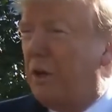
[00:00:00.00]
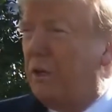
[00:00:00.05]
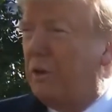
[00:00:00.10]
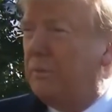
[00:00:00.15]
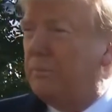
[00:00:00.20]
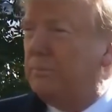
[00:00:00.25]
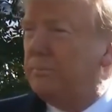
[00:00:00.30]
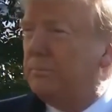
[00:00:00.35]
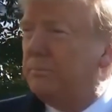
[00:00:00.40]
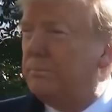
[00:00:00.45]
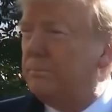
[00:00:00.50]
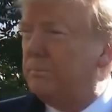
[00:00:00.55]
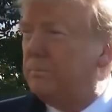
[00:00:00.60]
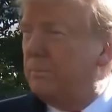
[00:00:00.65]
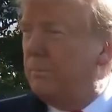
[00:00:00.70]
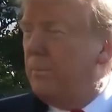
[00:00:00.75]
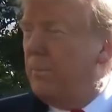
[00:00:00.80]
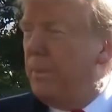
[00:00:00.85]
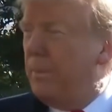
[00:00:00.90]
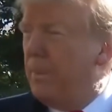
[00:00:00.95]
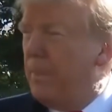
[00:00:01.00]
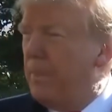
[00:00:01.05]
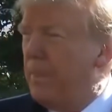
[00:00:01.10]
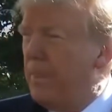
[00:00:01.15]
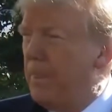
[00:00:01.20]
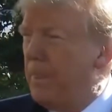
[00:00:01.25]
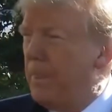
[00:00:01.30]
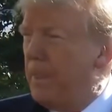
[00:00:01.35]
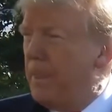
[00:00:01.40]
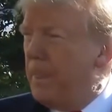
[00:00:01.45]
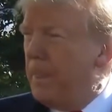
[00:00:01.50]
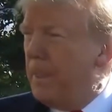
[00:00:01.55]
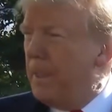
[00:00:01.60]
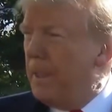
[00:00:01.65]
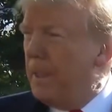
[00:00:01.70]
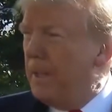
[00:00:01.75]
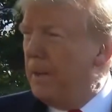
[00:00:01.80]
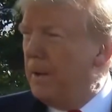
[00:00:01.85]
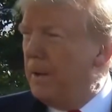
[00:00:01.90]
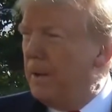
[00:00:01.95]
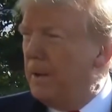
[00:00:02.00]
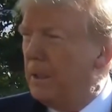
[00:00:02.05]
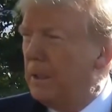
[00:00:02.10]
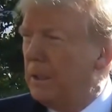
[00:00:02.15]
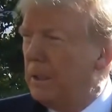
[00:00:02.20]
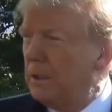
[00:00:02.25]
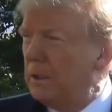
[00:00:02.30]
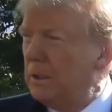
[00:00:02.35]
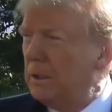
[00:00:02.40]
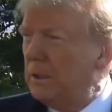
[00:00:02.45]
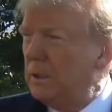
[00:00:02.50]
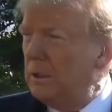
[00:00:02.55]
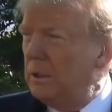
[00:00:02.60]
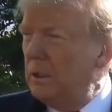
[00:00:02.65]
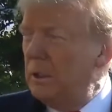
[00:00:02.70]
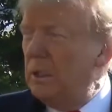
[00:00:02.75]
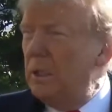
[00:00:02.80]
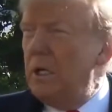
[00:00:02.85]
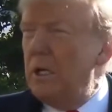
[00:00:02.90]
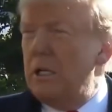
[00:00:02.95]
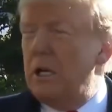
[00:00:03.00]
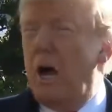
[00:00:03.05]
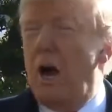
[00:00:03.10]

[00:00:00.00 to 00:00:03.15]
Do you think President Xi should be doing something different?